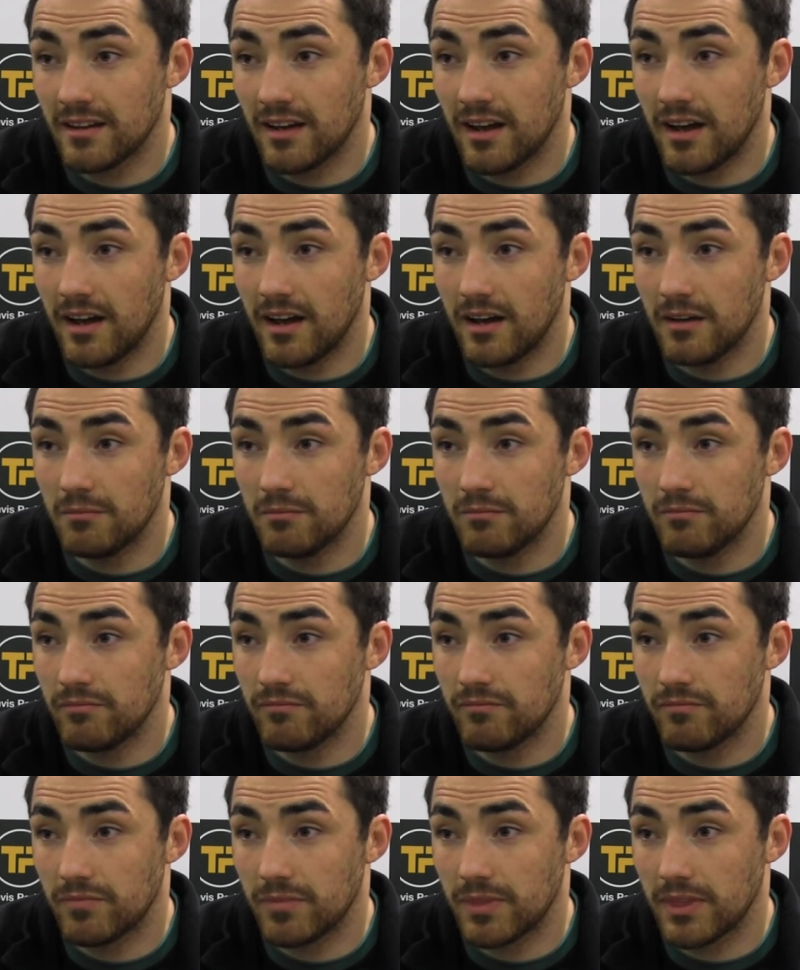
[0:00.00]

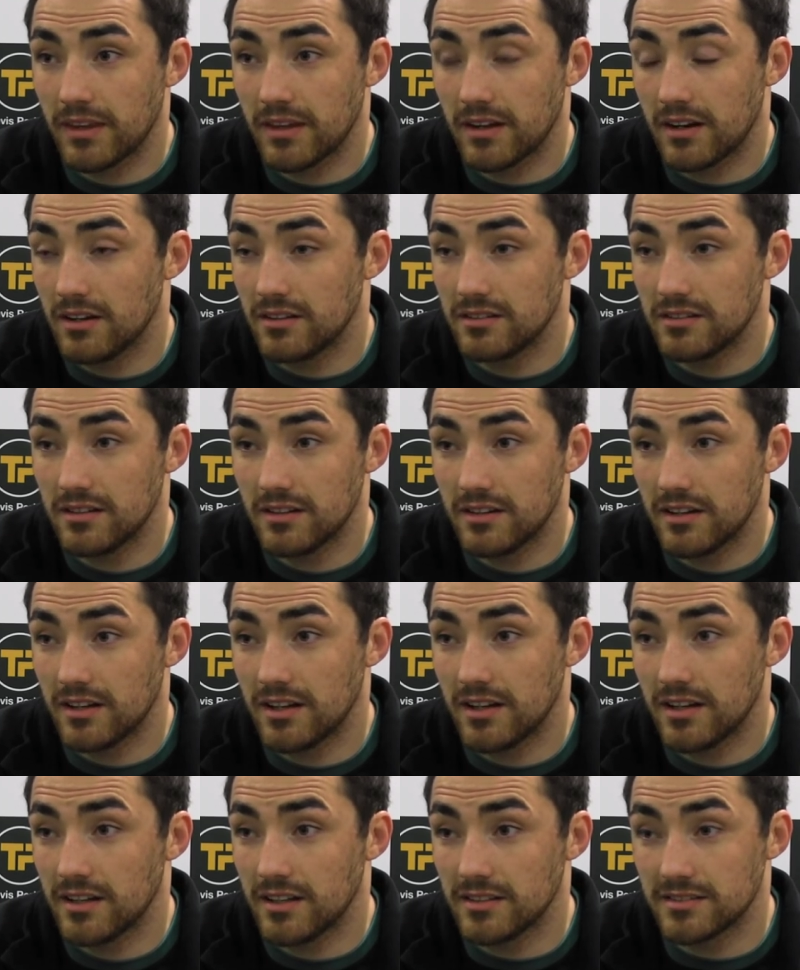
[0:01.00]
You know,
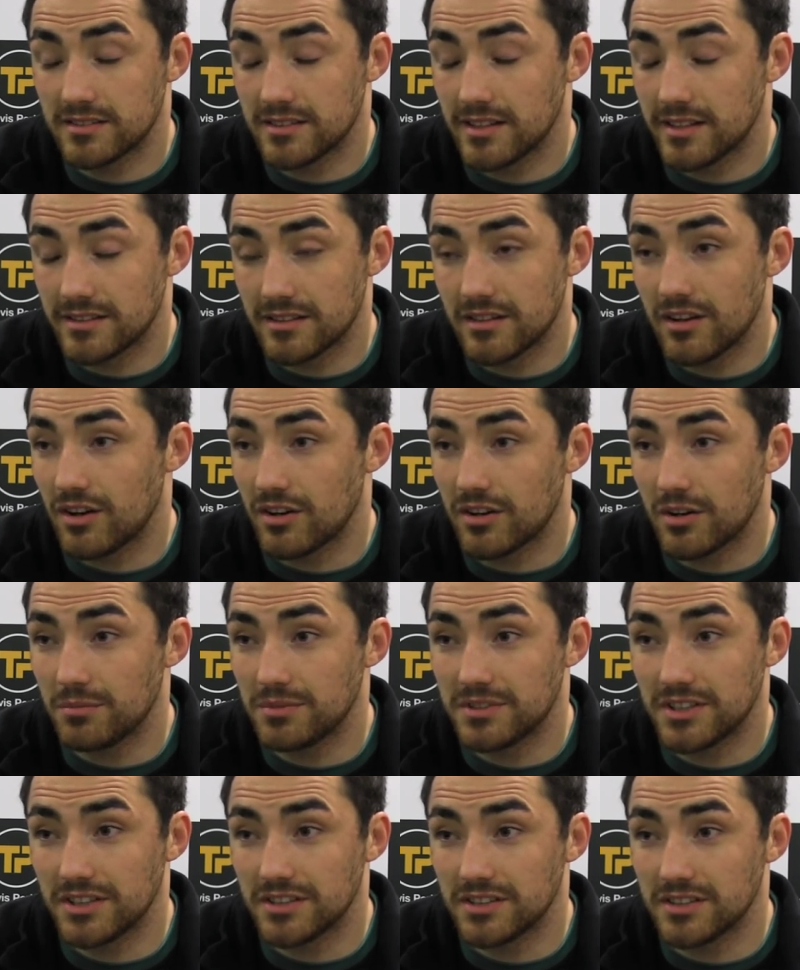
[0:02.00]
There's a lot of
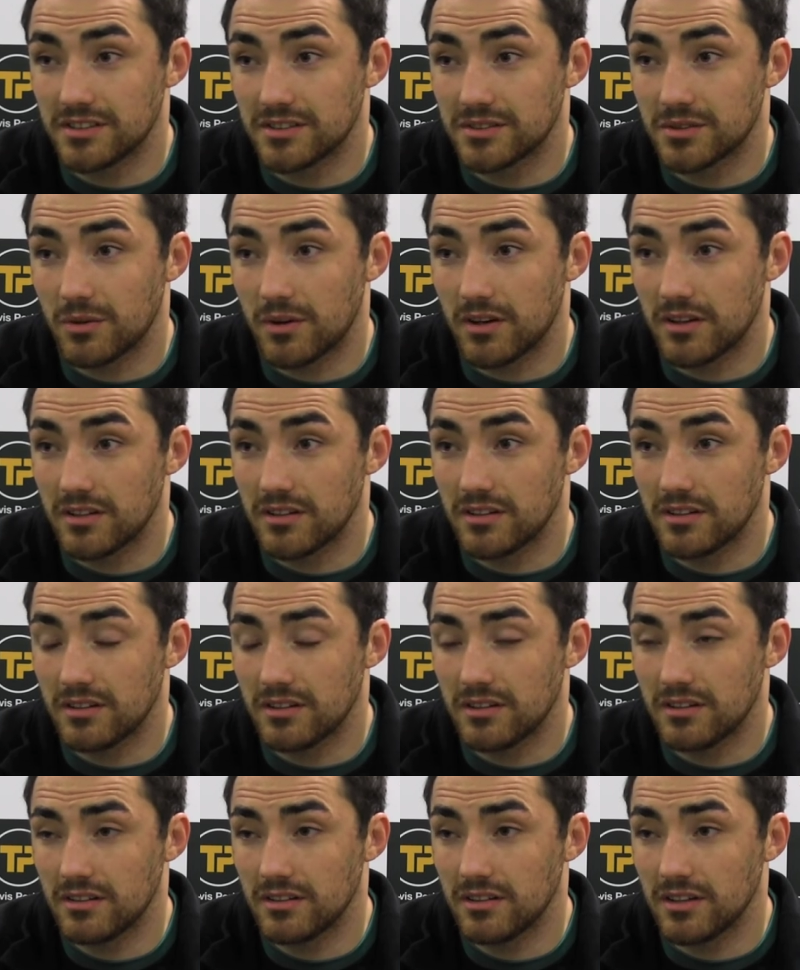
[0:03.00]
competition in the squad,
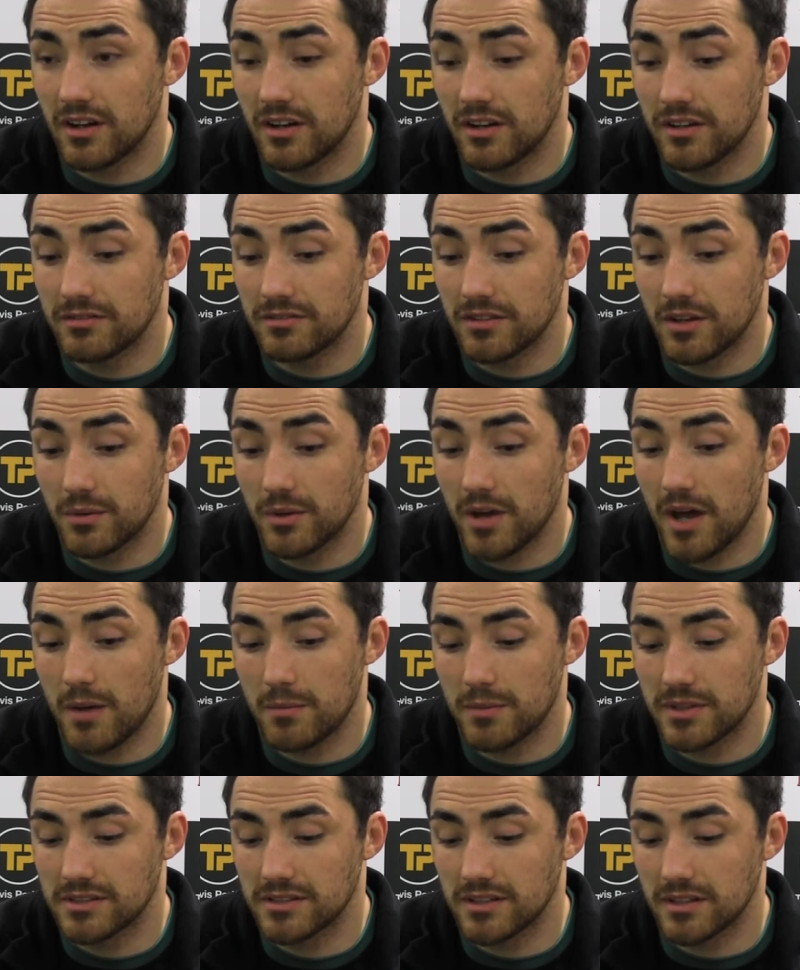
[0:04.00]
and, you know, even though we are
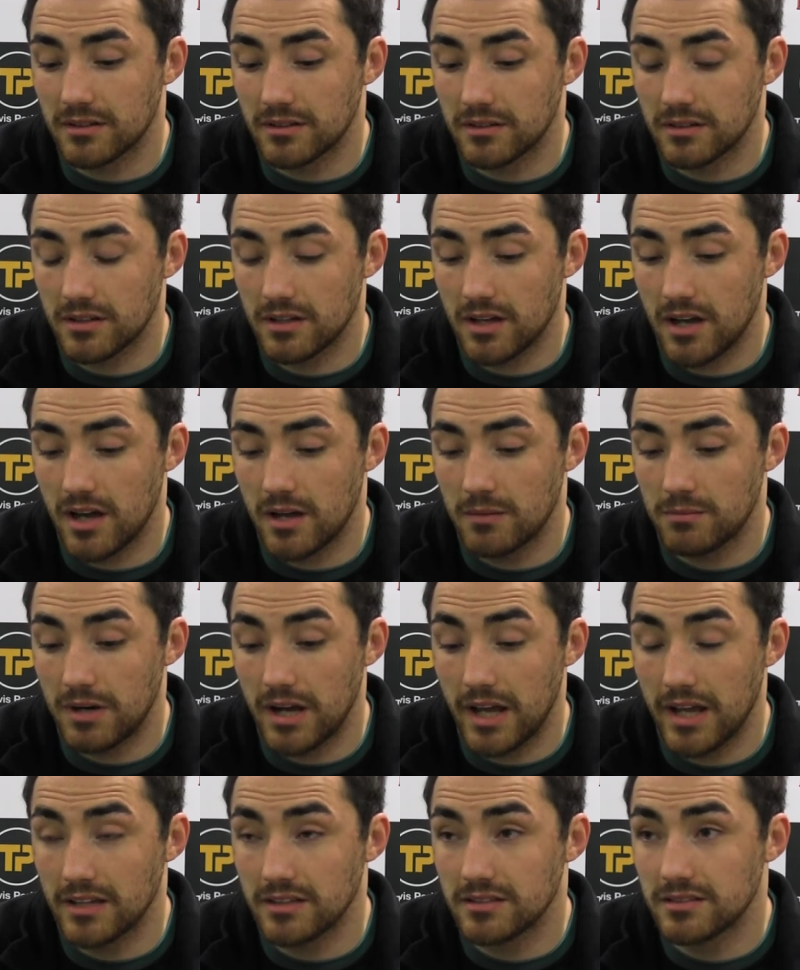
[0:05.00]
missing
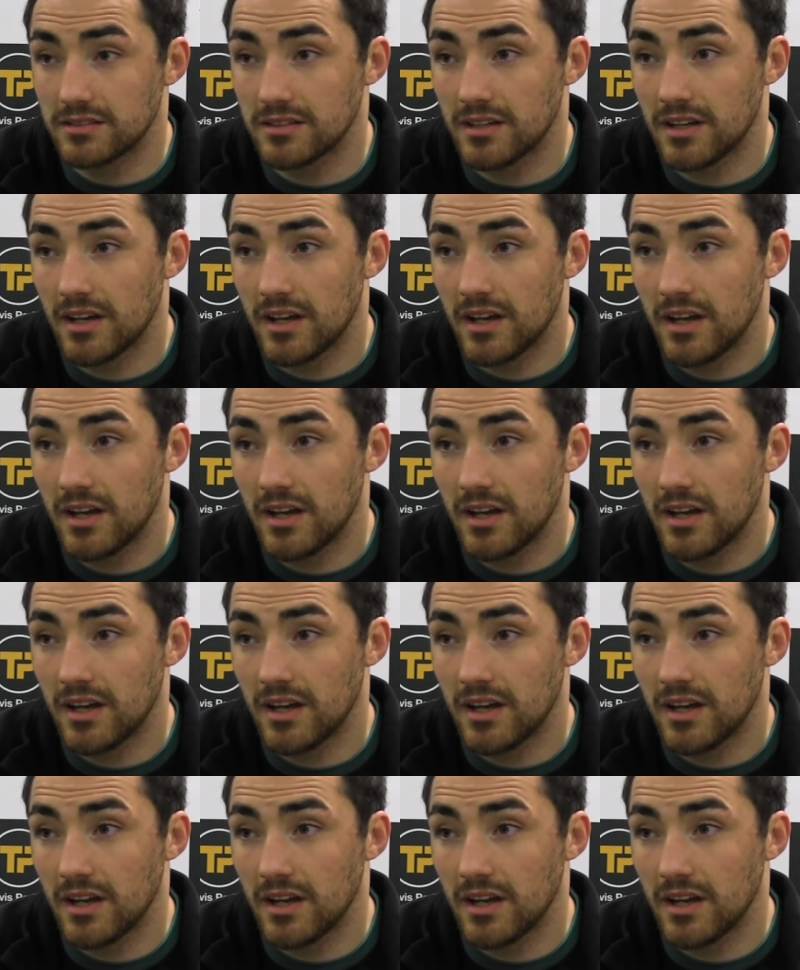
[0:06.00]
players,